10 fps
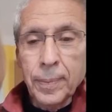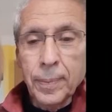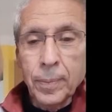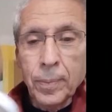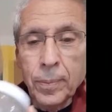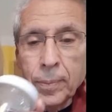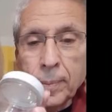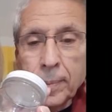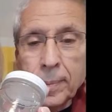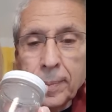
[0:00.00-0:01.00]

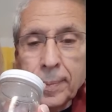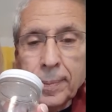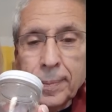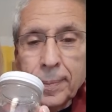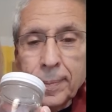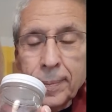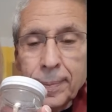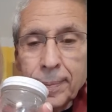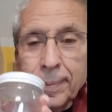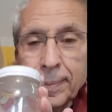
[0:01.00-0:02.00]

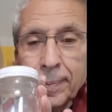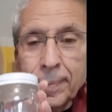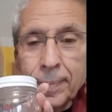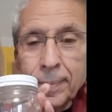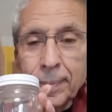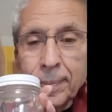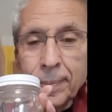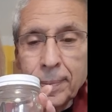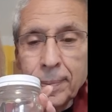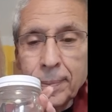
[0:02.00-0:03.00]

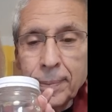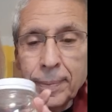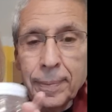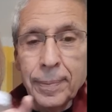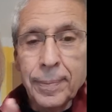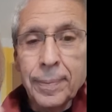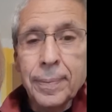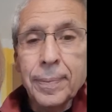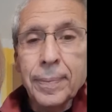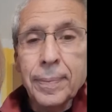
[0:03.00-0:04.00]

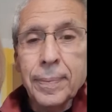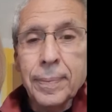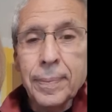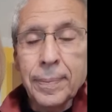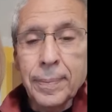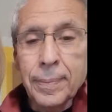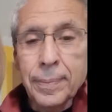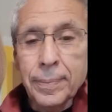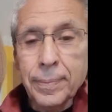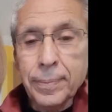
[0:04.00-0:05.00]

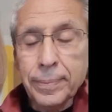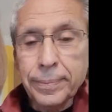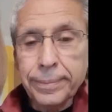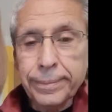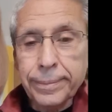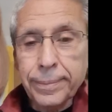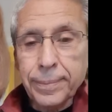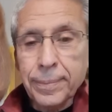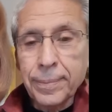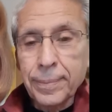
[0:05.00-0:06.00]

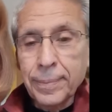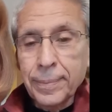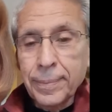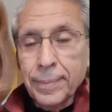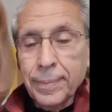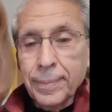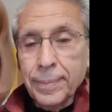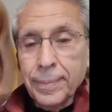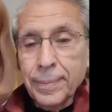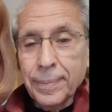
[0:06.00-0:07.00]

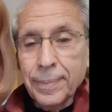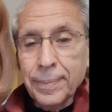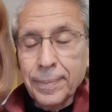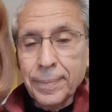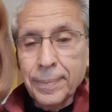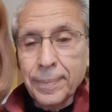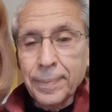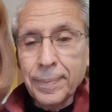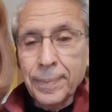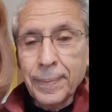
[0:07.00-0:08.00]
(silent)